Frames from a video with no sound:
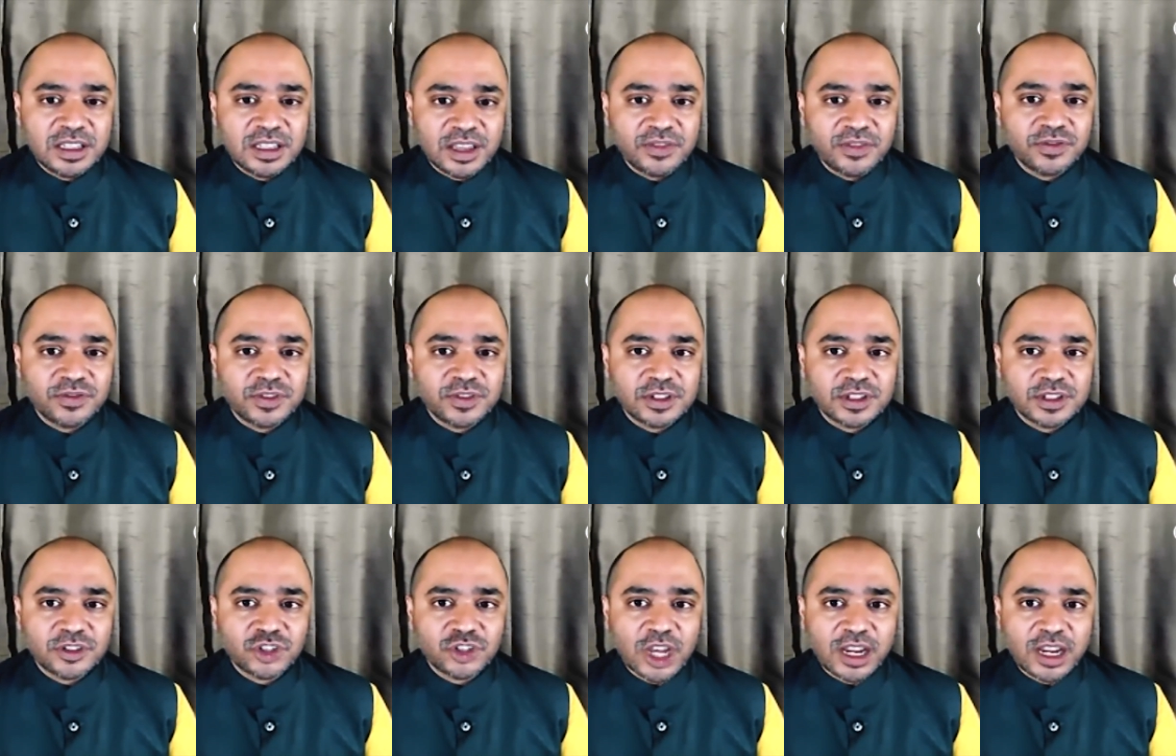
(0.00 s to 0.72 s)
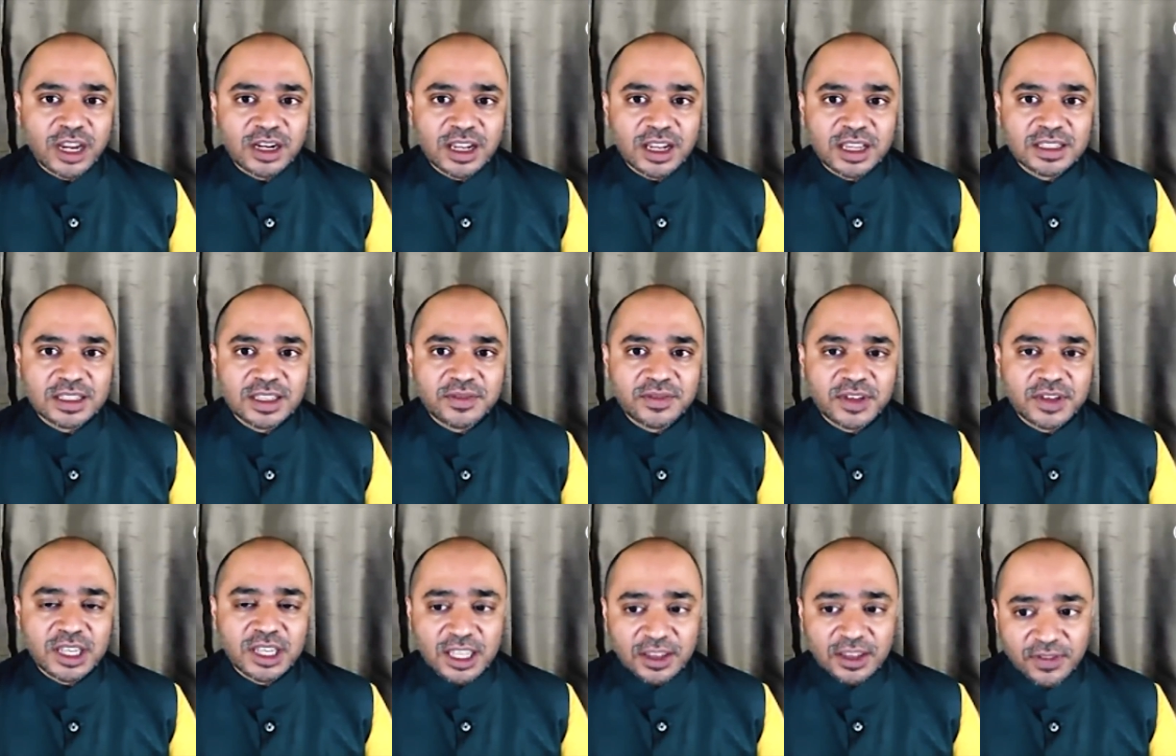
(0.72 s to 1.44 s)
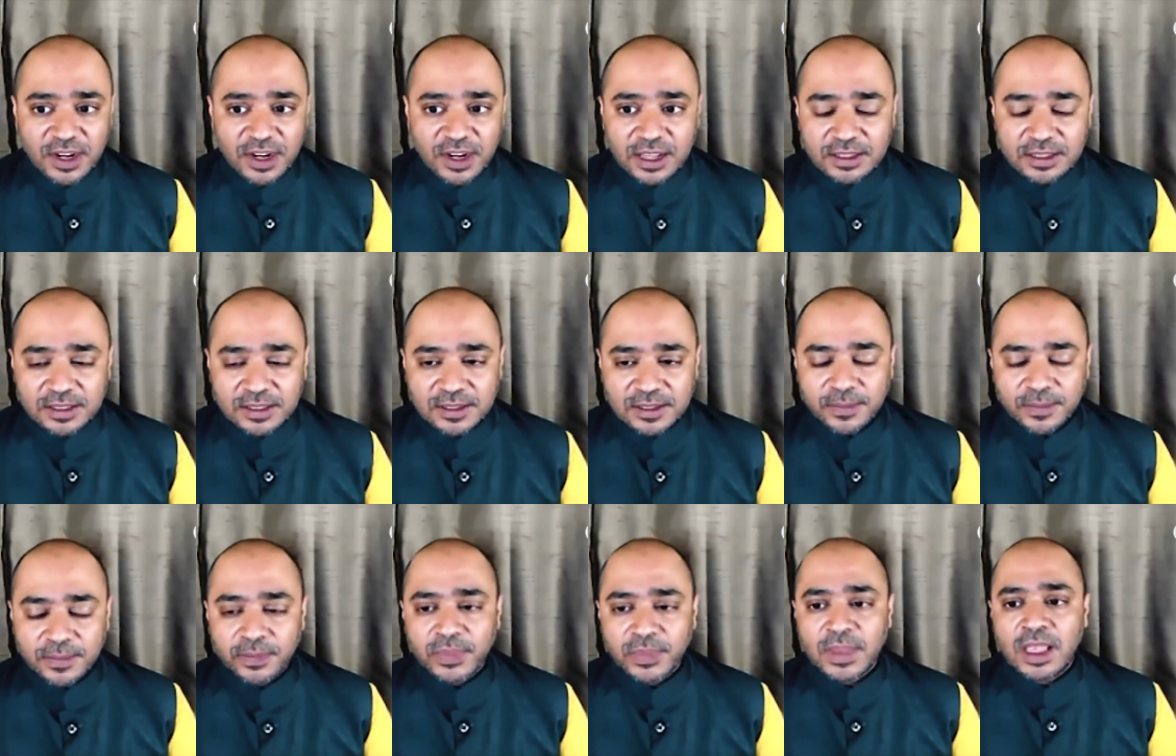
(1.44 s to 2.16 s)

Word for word: gift China has ever given us.